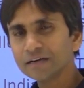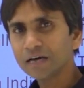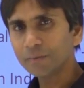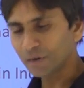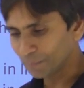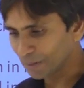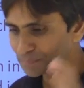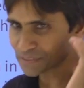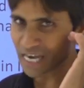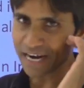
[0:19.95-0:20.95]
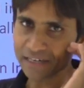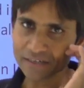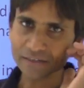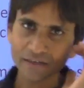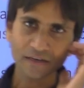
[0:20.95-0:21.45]
our website
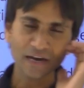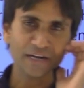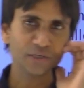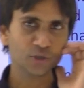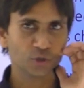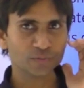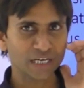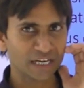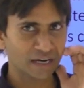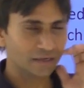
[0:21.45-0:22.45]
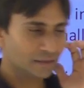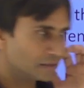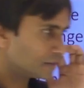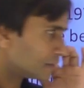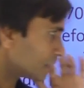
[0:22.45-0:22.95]
and YouTube channel,
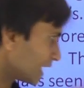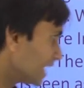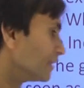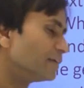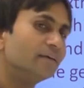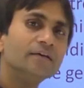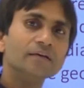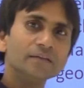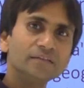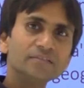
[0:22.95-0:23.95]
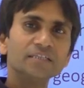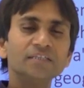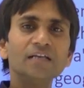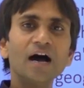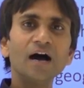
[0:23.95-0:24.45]
and this
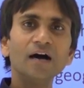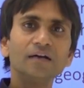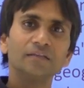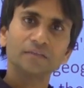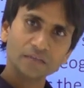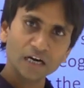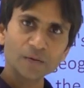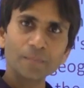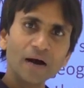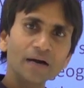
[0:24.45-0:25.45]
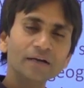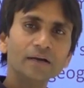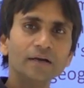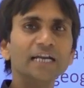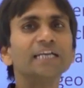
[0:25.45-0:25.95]
is the third part.
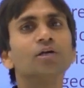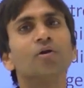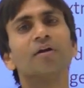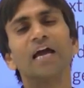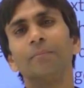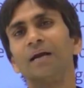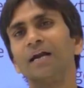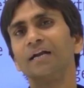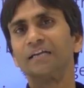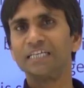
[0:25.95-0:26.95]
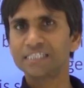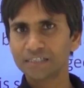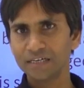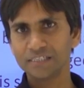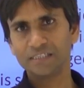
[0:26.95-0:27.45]
Later on I will
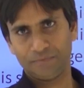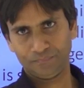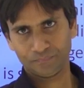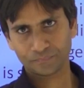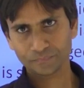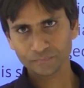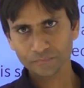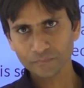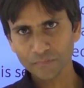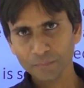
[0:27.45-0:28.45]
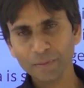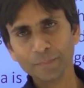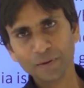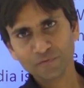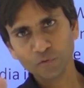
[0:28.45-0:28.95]
discuss
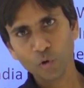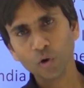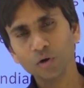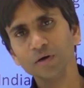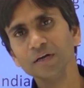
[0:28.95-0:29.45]
paper 4,